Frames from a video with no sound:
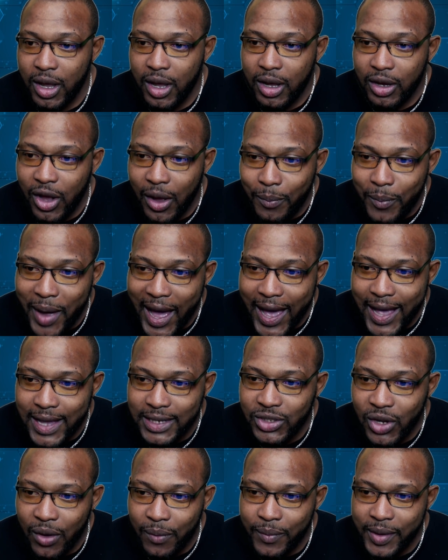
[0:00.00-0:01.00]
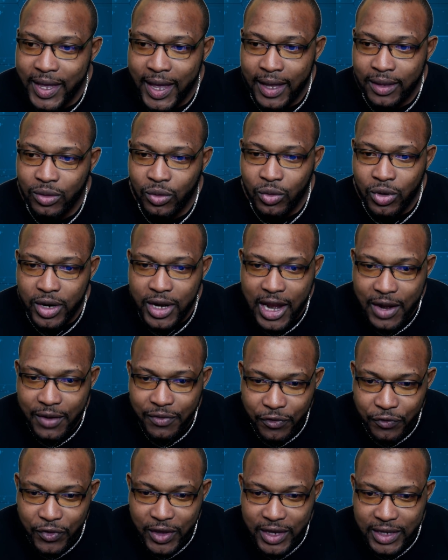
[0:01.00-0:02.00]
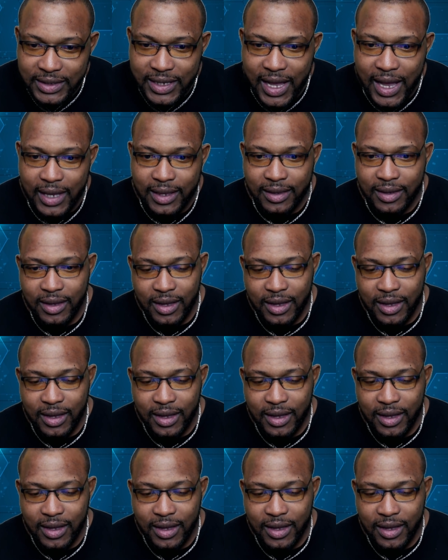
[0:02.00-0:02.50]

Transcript: go buy something yet, you don't need to fix that.